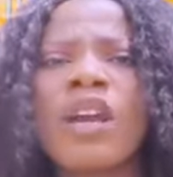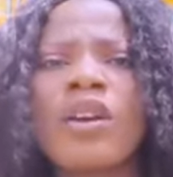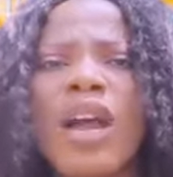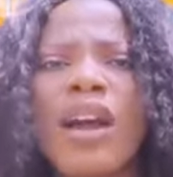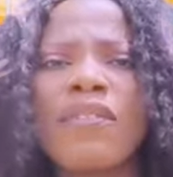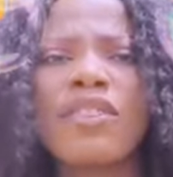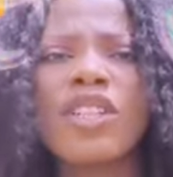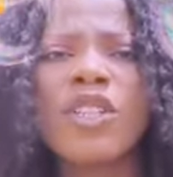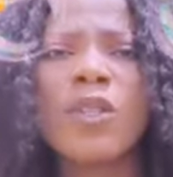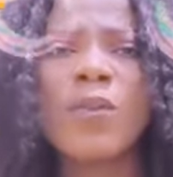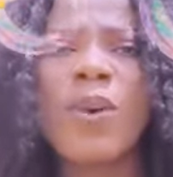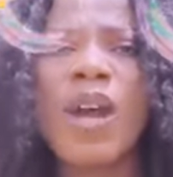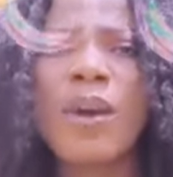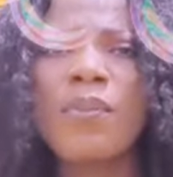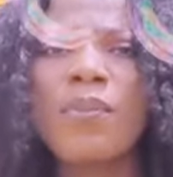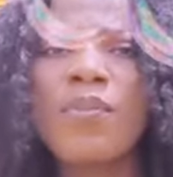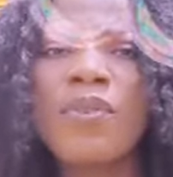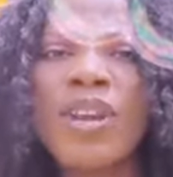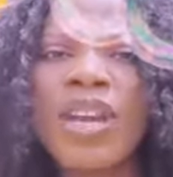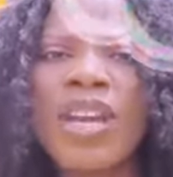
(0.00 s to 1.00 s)
having this
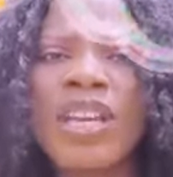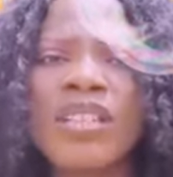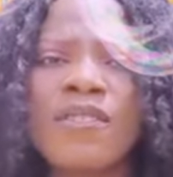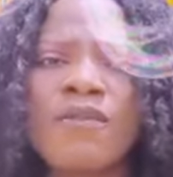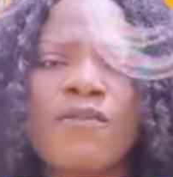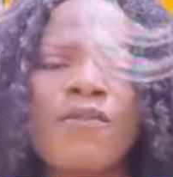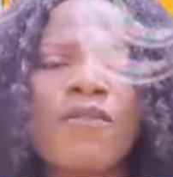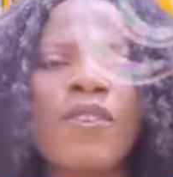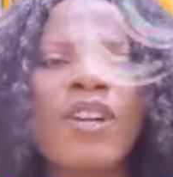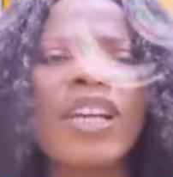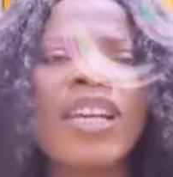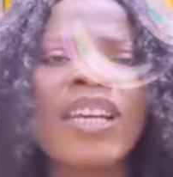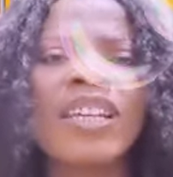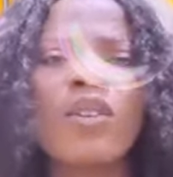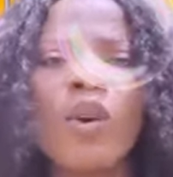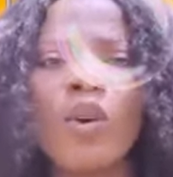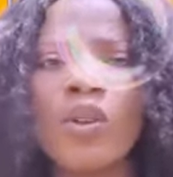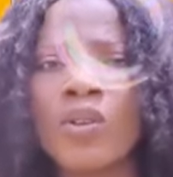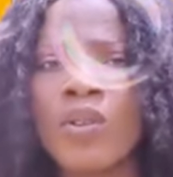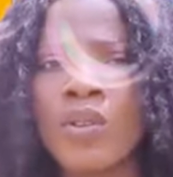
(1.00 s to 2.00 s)
peppery feeling
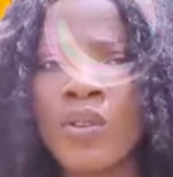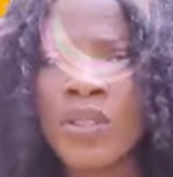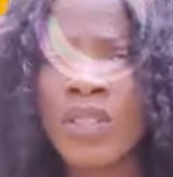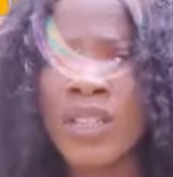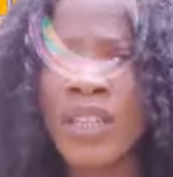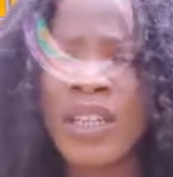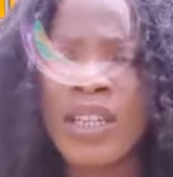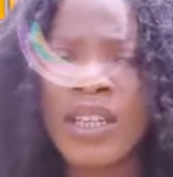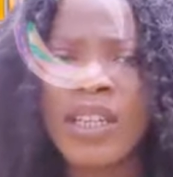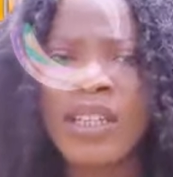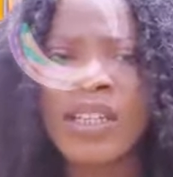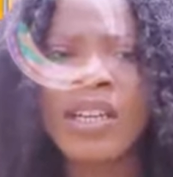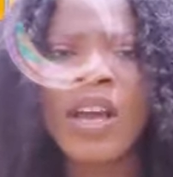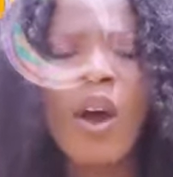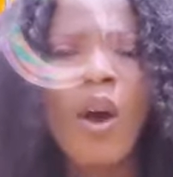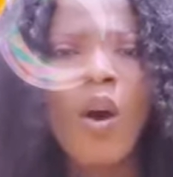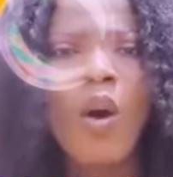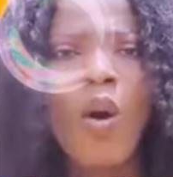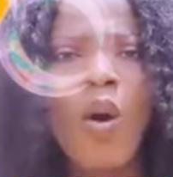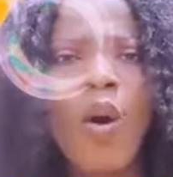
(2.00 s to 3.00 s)
on your skin,
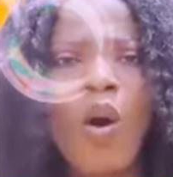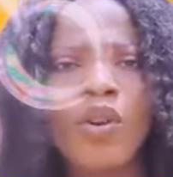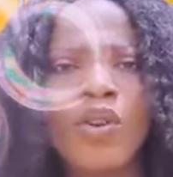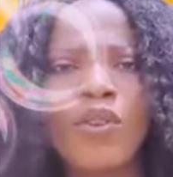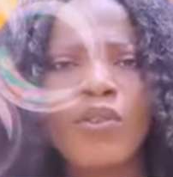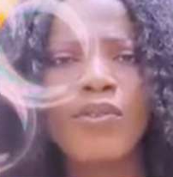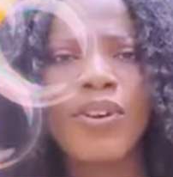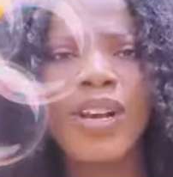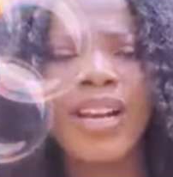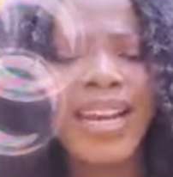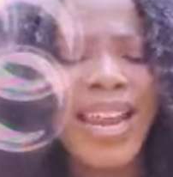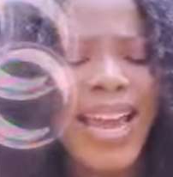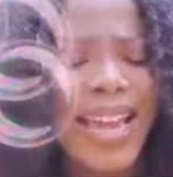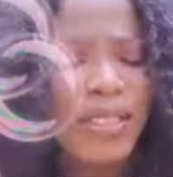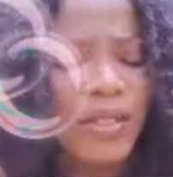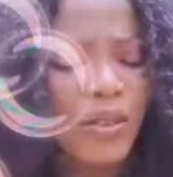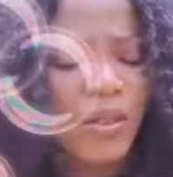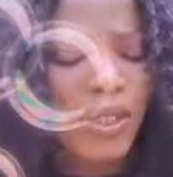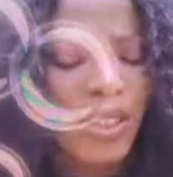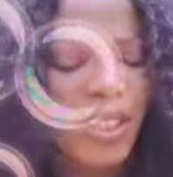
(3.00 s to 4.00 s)
or you
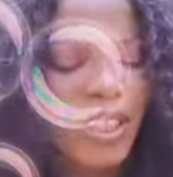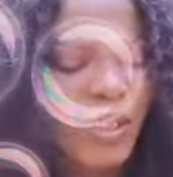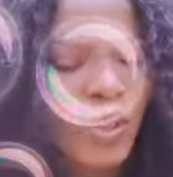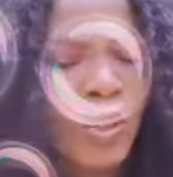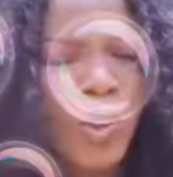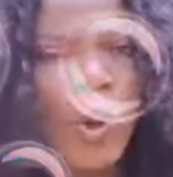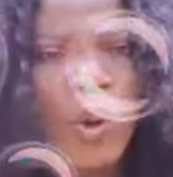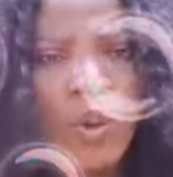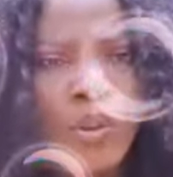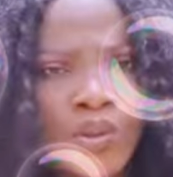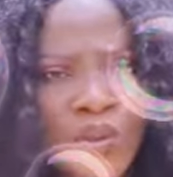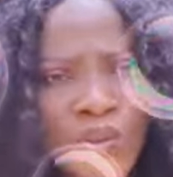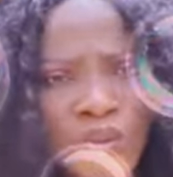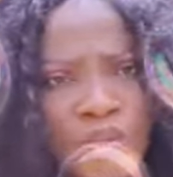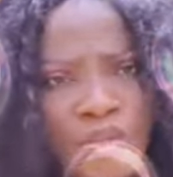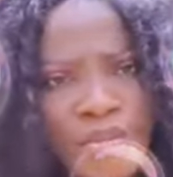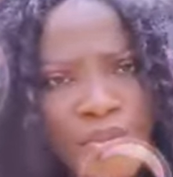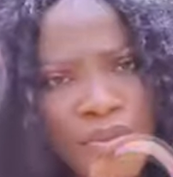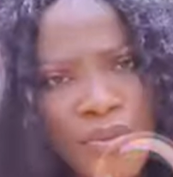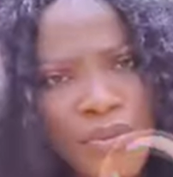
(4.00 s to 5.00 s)
realize your skin
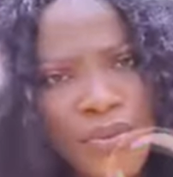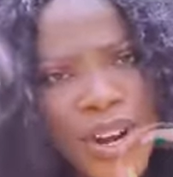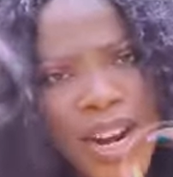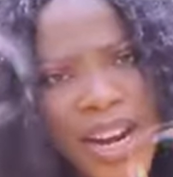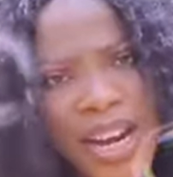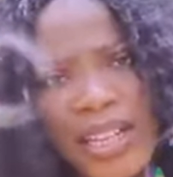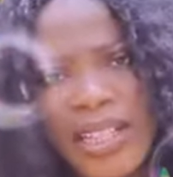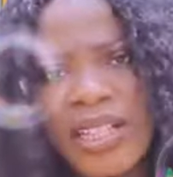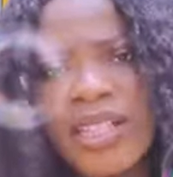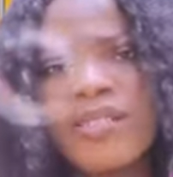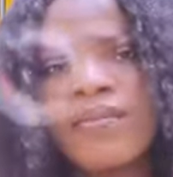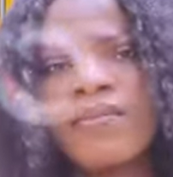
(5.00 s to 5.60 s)
turns red.